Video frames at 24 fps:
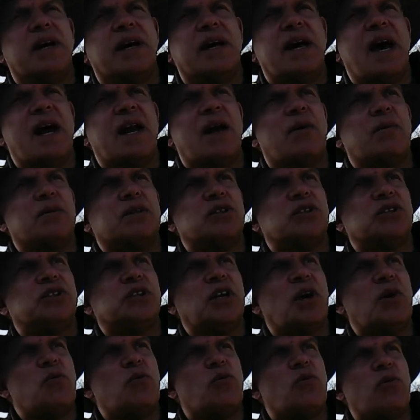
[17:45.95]
Again, I was
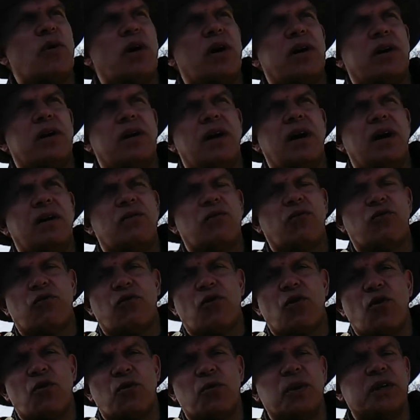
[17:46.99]
so
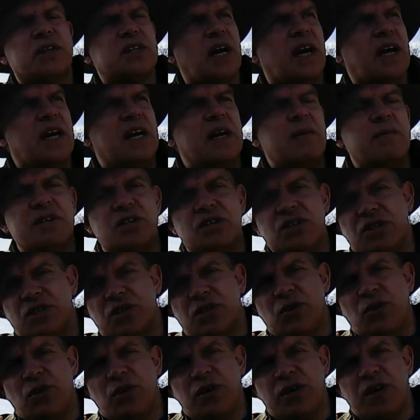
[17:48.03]
enthralled with taking images
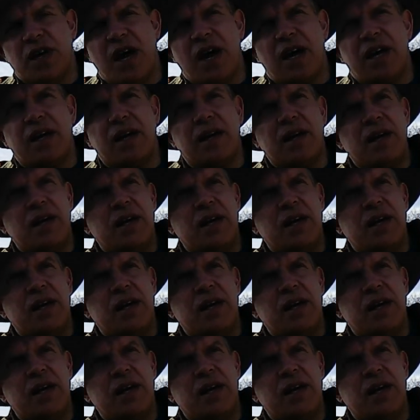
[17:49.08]
the other day.